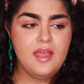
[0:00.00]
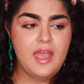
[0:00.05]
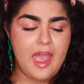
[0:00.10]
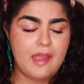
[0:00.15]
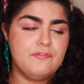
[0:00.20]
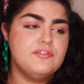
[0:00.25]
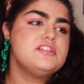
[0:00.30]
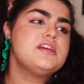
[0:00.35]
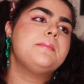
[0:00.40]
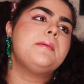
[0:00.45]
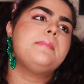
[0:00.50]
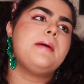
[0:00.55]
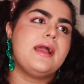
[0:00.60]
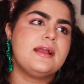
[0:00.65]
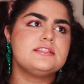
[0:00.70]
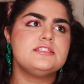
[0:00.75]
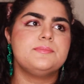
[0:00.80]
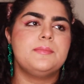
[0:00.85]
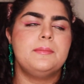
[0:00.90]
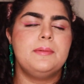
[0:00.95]
every time I
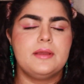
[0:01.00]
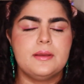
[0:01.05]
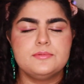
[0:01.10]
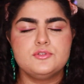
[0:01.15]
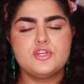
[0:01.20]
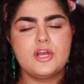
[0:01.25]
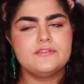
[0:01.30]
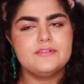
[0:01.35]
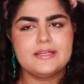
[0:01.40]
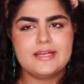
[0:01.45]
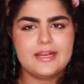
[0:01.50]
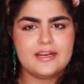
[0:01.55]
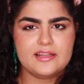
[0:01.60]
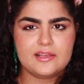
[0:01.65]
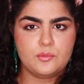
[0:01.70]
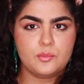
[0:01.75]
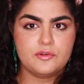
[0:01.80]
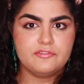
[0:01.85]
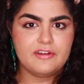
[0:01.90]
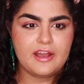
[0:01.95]
packed my makeup to travel, I kind of
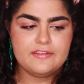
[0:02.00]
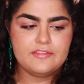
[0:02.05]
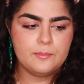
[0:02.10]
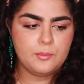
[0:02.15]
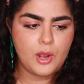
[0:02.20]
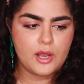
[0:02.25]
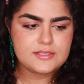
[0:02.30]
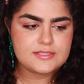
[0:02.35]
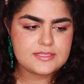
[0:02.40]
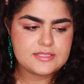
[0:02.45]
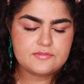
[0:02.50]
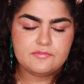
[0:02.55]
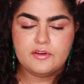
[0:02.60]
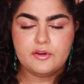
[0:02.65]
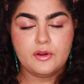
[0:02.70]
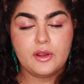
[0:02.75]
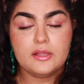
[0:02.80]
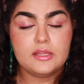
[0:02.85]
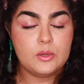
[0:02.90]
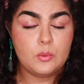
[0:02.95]
like refine the process and
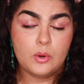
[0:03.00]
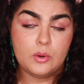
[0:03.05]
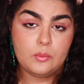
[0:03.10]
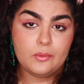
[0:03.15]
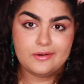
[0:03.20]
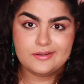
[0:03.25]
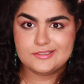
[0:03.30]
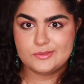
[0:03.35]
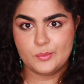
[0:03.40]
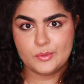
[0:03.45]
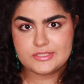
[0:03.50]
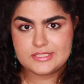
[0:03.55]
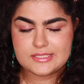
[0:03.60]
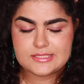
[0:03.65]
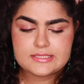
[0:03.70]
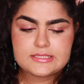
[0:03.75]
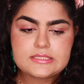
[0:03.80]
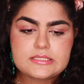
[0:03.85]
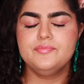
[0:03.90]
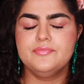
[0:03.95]
figure out like what works and what
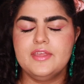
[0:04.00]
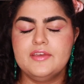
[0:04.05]
doesn't.